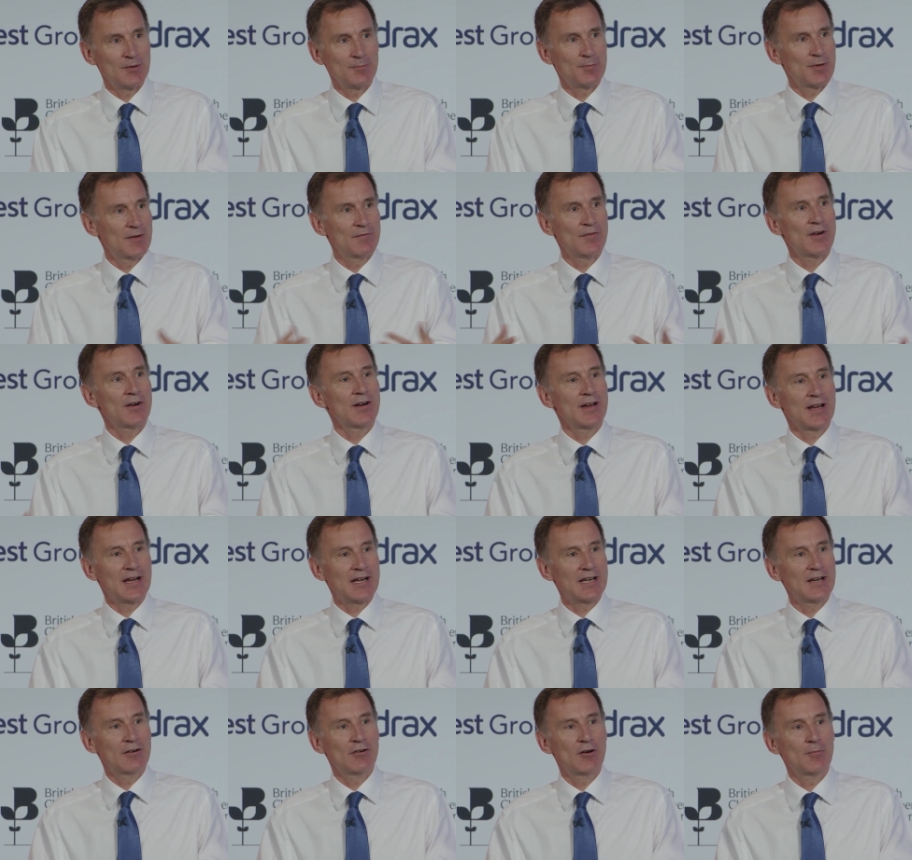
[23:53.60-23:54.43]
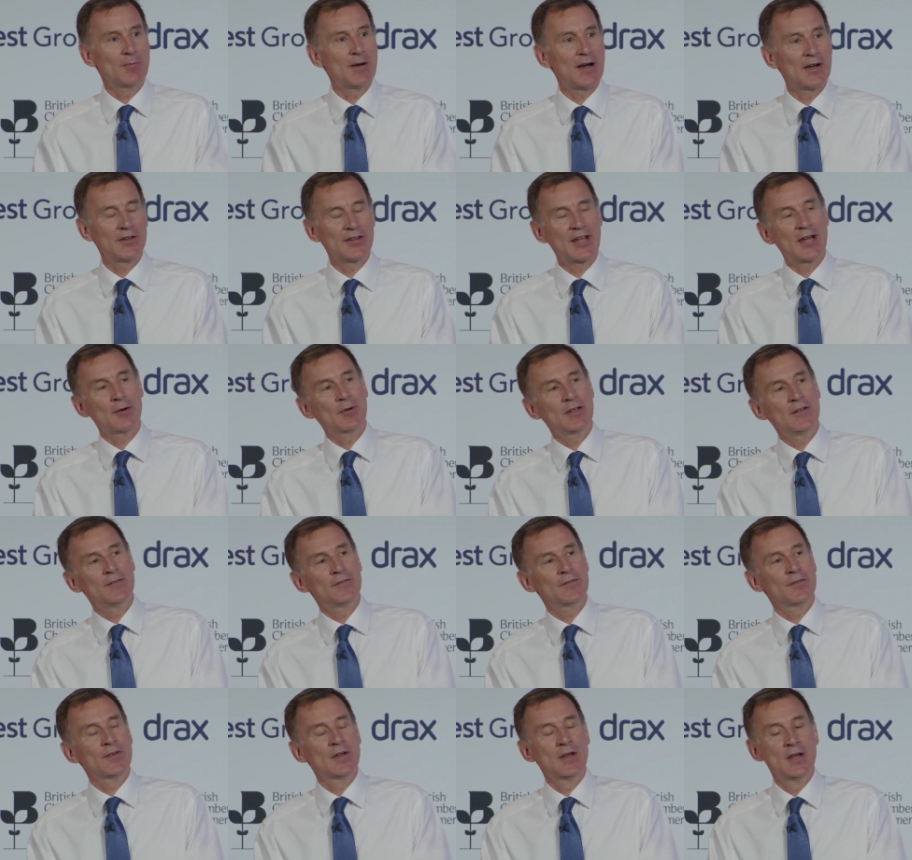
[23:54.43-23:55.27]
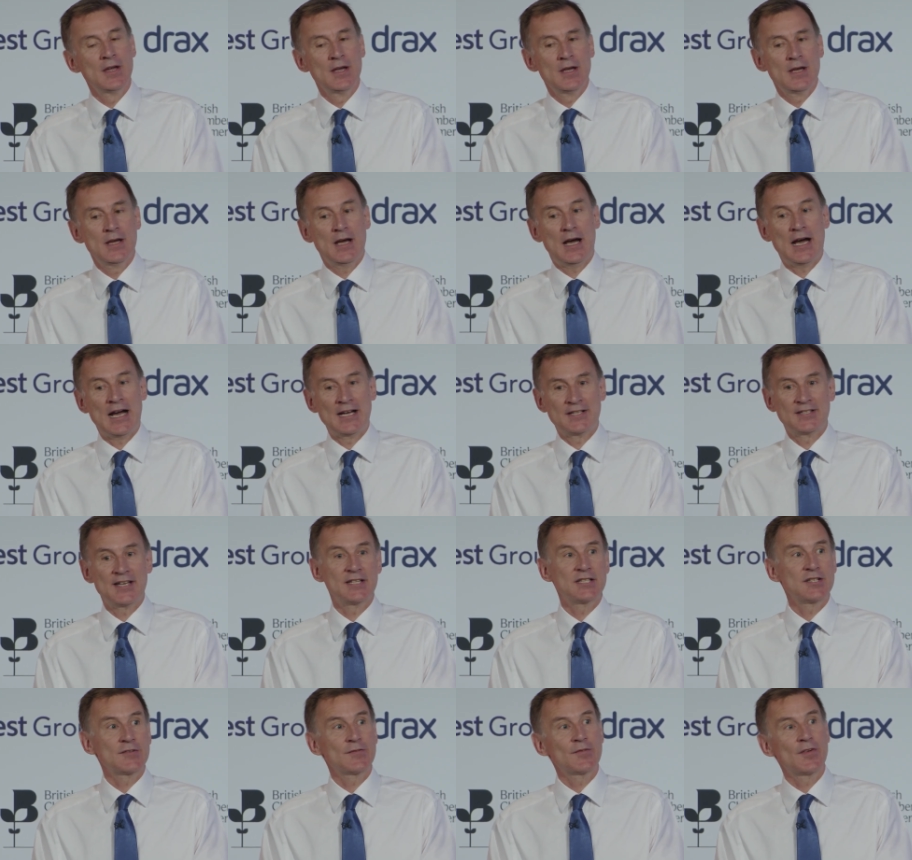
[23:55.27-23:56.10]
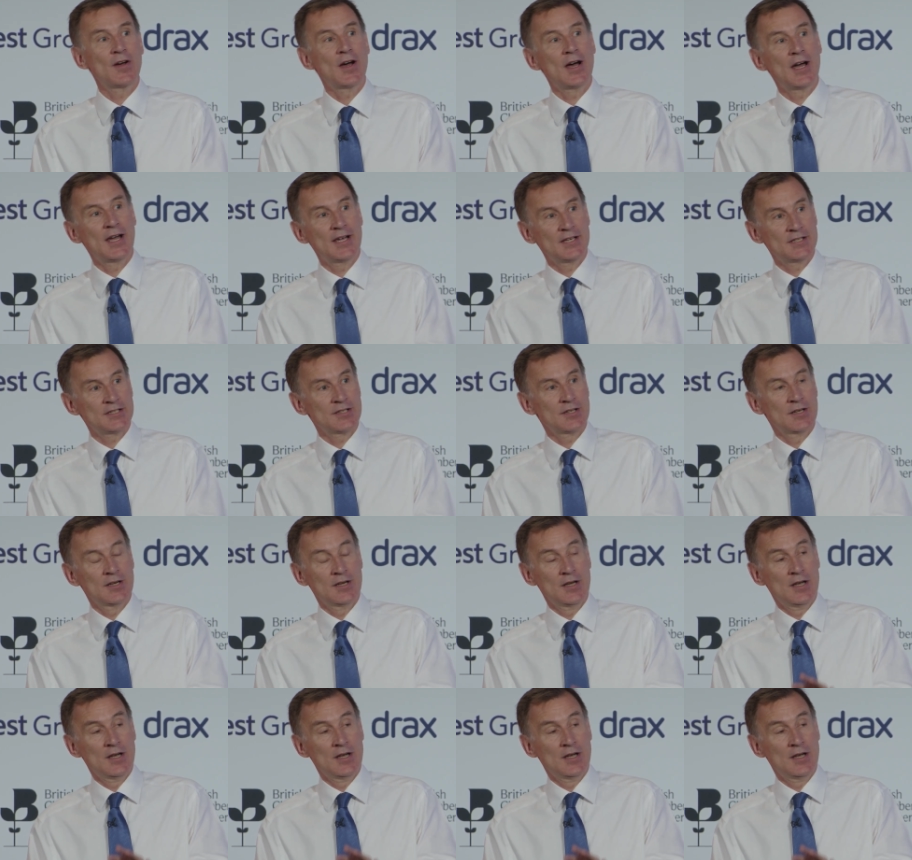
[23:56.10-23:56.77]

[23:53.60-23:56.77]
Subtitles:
We've been very clear about that. We've identified